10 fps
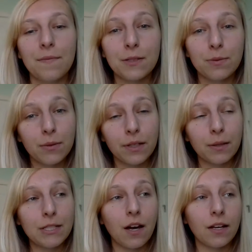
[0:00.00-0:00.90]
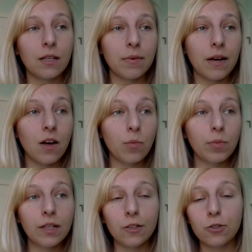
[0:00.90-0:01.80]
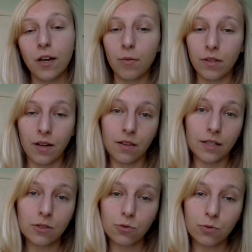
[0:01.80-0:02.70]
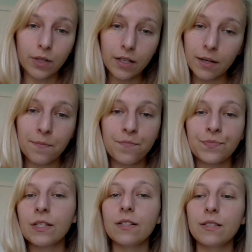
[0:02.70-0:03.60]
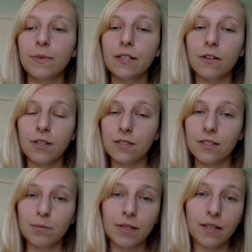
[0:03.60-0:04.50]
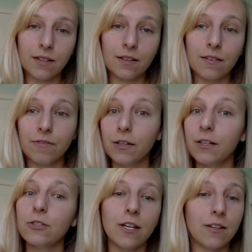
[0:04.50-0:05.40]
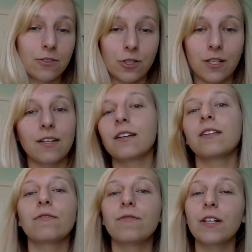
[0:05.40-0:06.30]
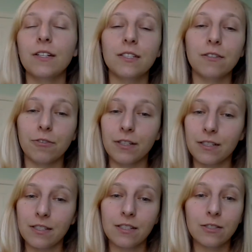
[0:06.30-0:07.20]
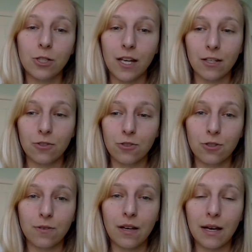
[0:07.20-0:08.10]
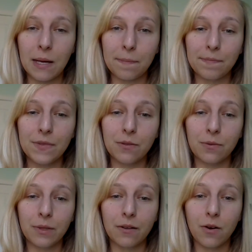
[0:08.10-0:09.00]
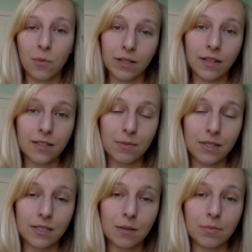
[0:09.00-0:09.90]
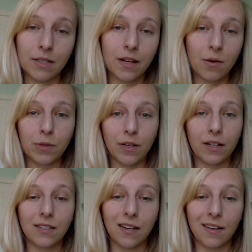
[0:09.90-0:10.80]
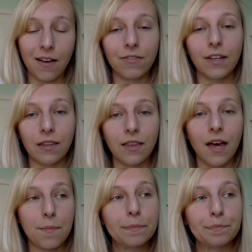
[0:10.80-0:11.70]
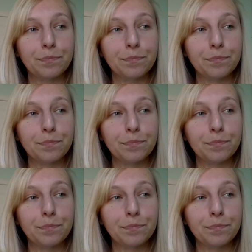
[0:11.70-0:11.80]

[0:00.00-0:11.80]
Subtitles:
This week we're going to be talking about helping your child with online schoolwork. We know this has been a very challenging and very different change, so we are hoping that some of these tips can help you guys kind of navigate that.